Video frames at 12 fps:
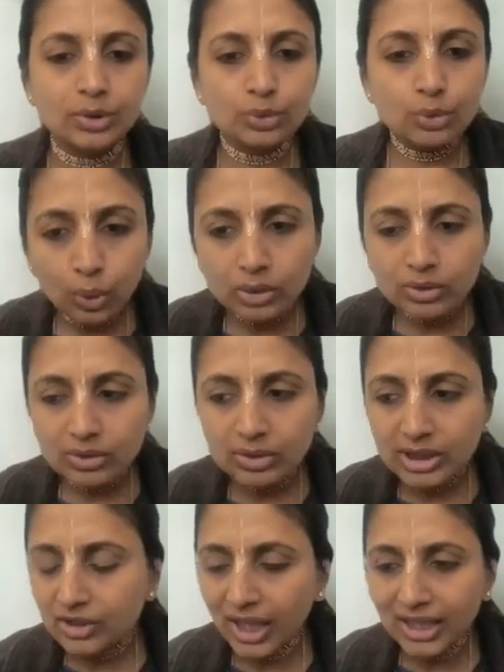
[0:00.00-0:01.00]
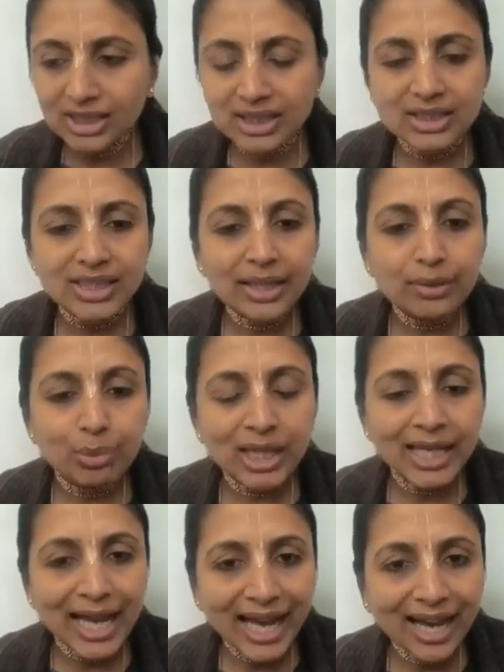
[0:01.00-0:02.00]
Those distractions that
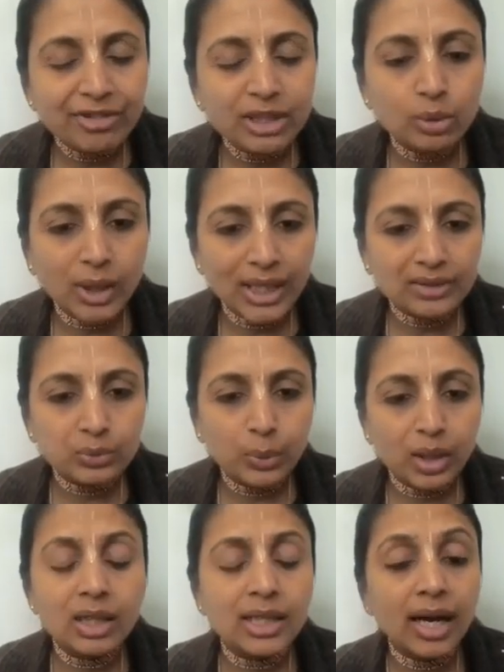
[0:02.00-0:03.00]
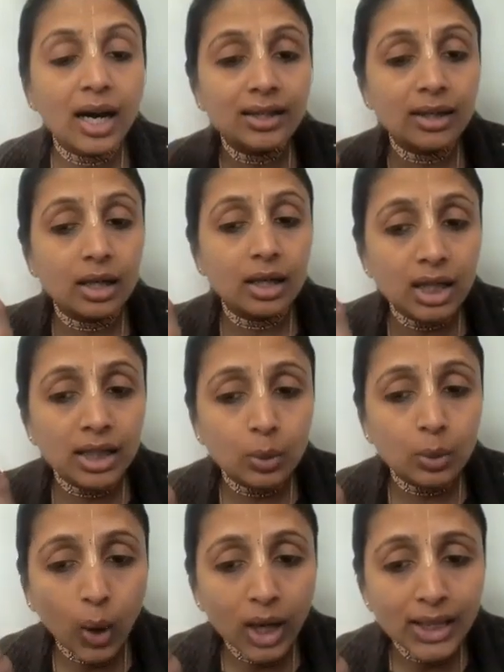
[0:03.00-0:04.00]
we have in today's world are
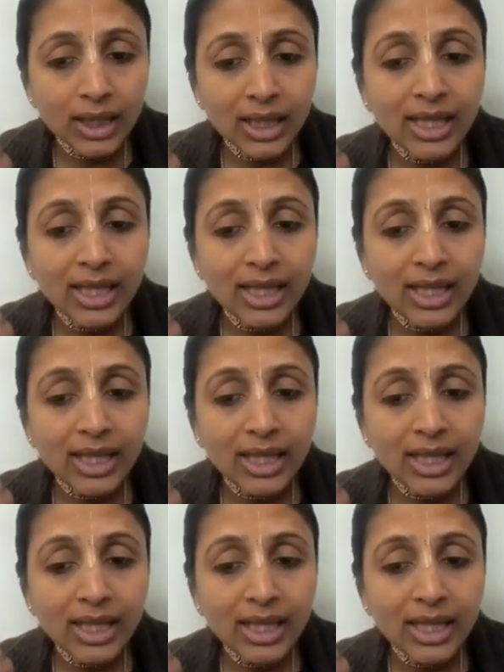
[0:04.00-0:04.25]
targeting what?